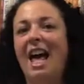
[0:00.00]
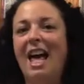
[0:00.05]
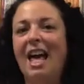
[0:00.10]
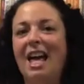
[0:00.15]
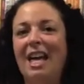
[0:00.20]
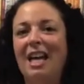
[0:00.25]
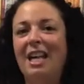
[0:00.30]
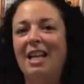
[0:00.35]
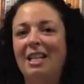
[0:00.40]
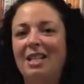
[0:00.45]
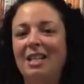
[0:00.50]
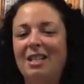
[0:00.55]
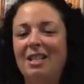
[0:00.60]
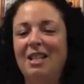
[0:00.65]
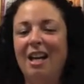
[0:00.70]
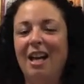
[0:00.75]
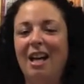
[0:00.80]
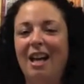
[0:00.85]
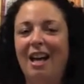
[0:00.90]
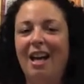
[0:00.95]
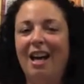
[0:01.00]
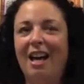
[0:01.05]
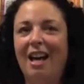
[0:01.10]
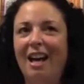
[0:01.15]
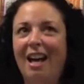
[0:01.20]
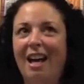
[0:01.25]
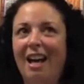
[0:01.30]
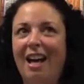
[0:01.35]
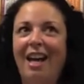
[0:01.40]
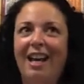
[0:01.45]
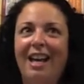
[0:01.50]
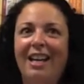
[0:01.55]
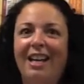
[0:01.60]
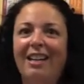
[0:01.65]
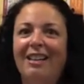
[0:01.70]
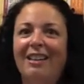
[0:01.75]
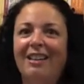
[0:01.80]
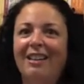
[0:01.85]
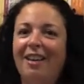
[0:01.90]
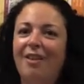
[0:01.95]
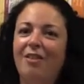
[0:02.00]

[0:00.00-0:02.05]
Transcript: And I